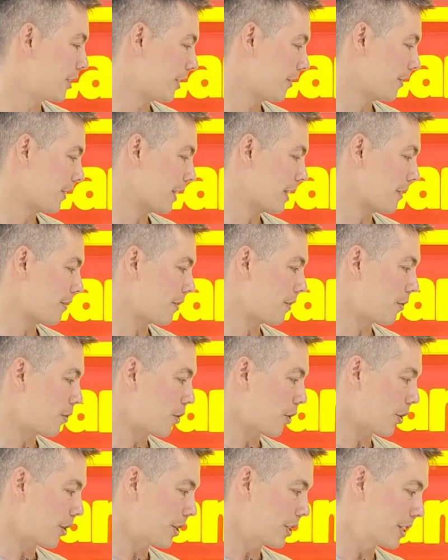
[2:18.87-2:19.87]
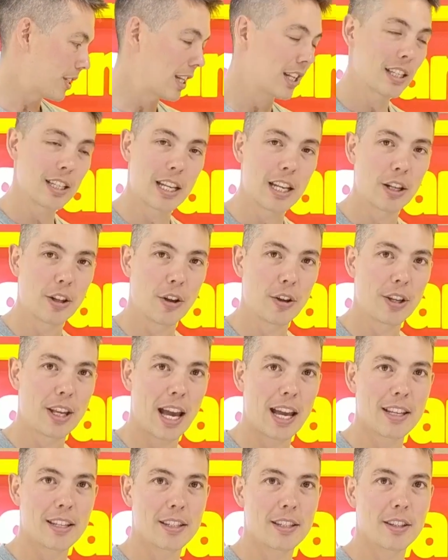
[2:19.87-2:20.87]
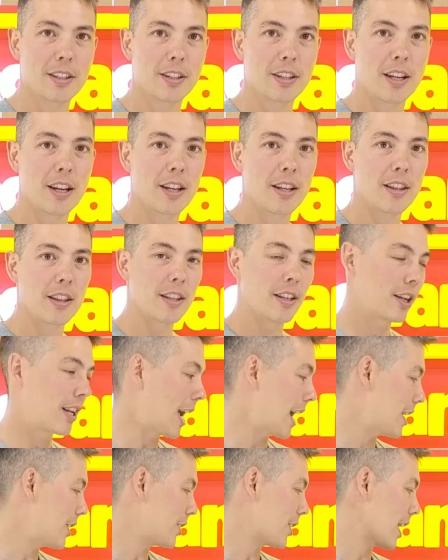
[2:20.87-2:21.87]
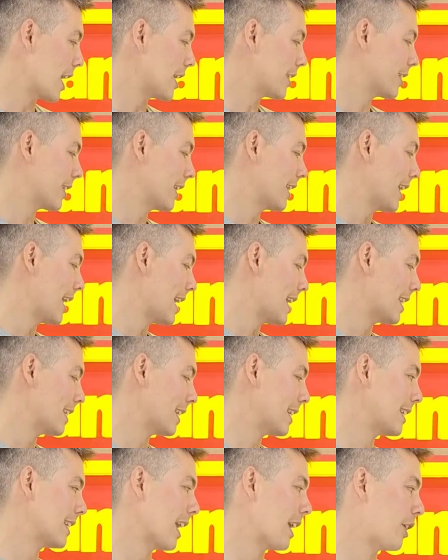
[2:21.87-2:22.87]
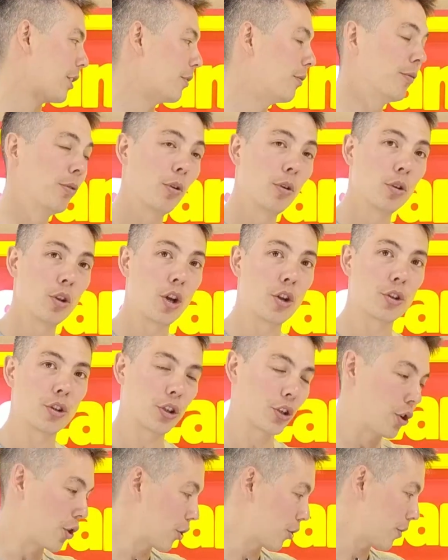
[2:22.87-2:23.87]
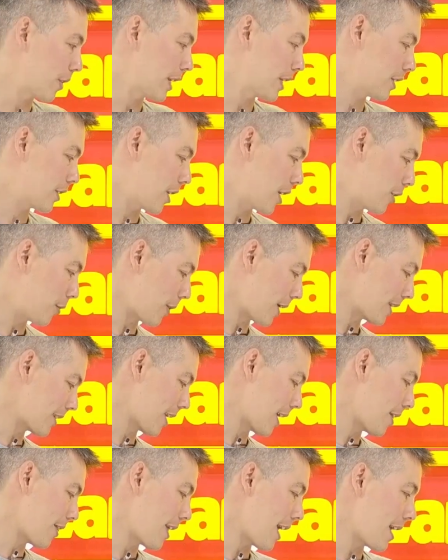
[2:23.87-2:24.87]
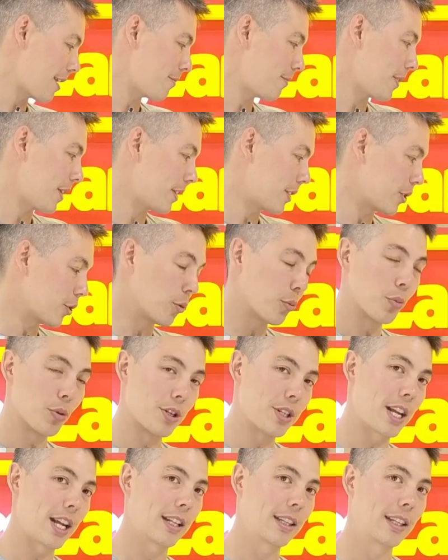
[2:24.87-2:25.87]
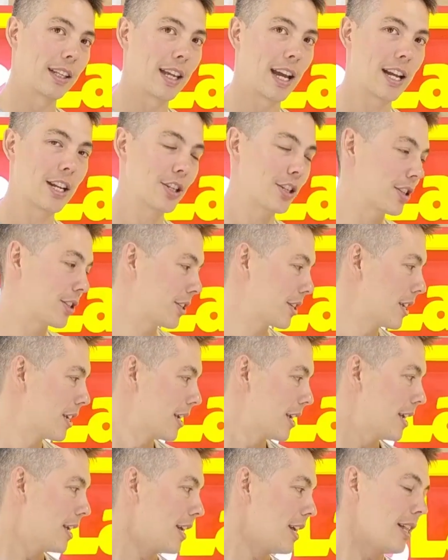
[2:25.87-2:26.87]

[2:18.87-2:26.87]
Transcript: So definitely if you've got a 6 kilo gas cylinder, the gauge guards can easily take a fall onto concrete sideways like that and still protect the gauges.